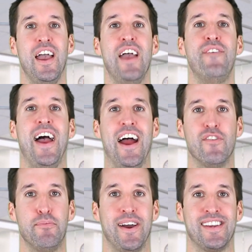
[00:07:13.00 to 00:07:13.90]
if
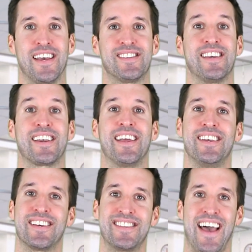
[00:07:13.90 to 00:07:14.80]
everybody gets sick at
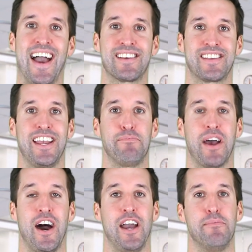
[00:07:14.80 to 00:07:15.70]
the exact same
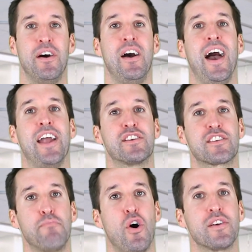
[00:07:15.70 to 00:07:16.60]
time and a
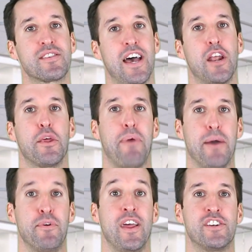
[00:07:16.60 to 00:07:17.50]
small set of the
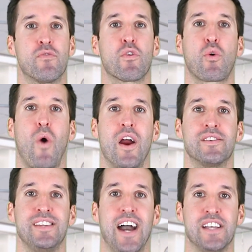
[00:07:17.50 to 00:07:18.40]
population
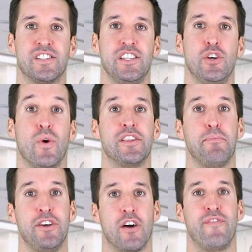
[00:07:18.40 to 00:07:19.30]
requires the ICU and to
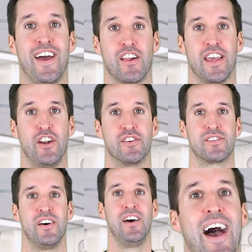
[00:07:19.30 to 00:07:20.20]
be on
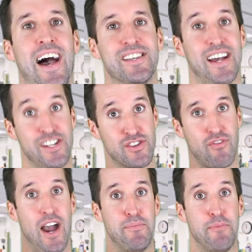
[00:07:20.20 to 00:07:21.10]
ventilators, as I
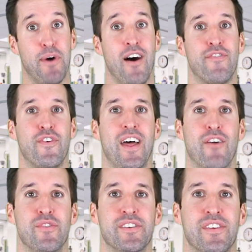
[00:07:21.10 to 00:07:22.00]
described above for
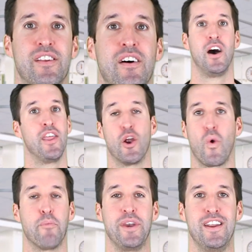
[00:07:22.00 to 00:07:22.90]
that reason, there
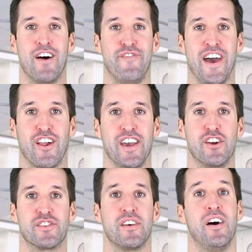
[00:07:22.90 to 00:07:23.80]
won't be enough
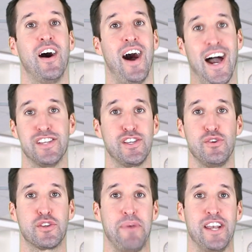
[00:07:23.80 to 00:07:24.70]
ventilators,
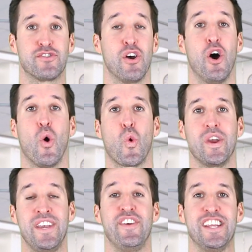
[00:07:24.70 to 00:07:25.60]
ICU space, or
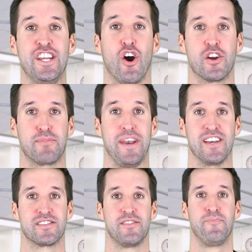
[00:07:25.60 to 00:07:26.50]
even ER
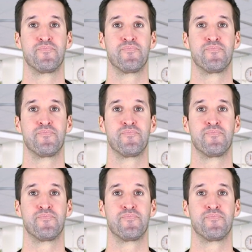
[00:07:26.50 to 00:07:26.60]
space.